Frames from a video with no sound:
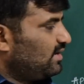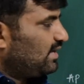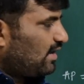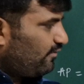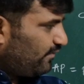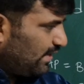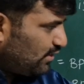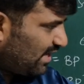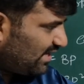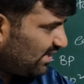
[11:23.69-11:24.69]
Now when
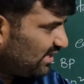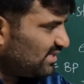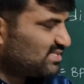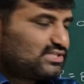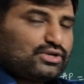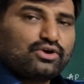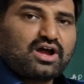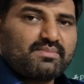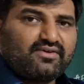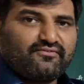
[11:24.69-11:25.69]
you are taking this 0
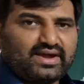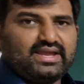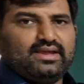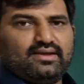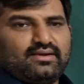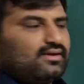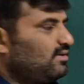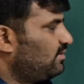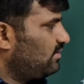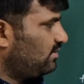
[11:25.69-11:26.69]
comma y,
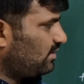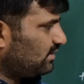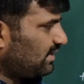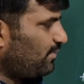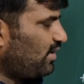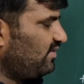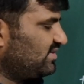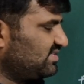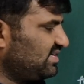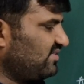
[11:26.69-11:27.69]
the point
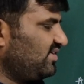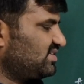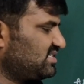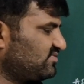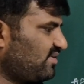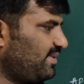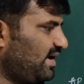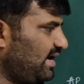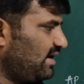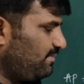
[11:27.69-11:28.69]
which is equidistant from
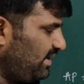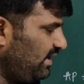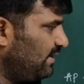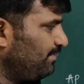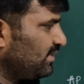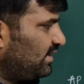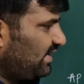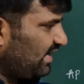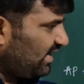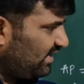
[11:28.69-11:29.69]
A and B,
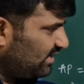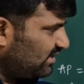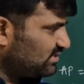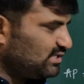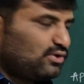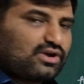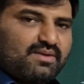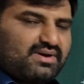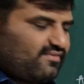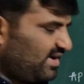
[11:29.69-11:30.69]
take it here 0
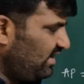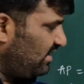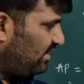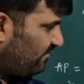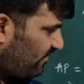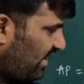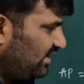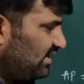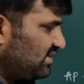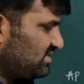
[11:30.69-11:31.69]
comma y,
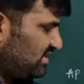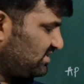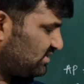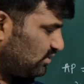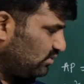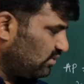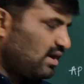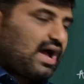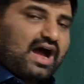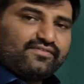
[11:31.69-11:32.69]
find the distance. So
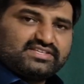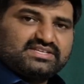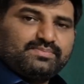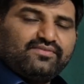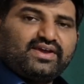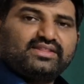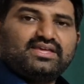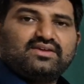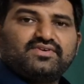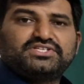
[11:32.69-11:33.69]
after simplifying
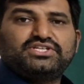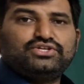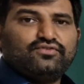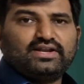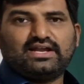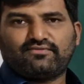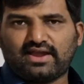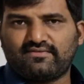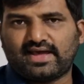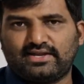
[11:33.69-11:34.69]
the equation, you will get
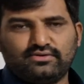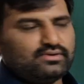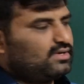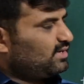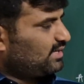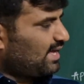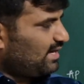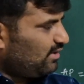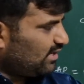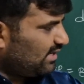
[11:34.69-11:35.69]
y value.
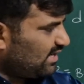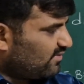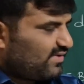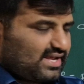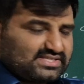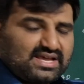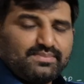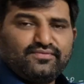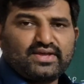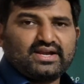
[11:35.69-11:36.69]
Directly you can take, for
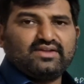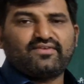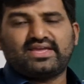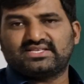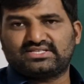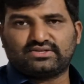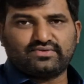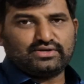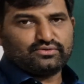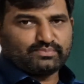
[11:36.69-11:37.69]
example, if you are getting y is
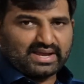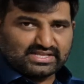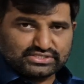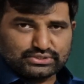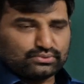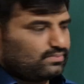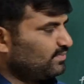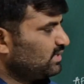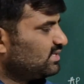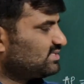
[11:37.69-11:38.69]
equal to minus 2,
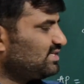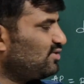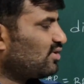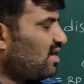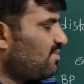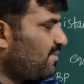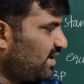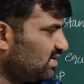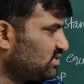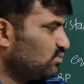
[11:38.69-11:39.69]
0 comma
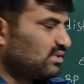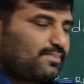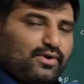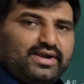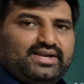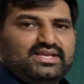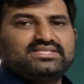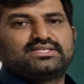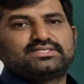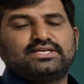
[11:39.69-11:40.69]
minus 2, the point
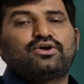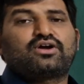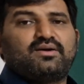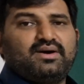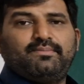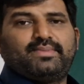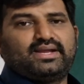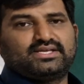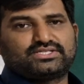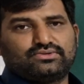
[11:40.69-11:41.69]
is 0 comma
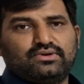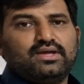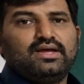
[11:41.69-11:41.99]
minus 2.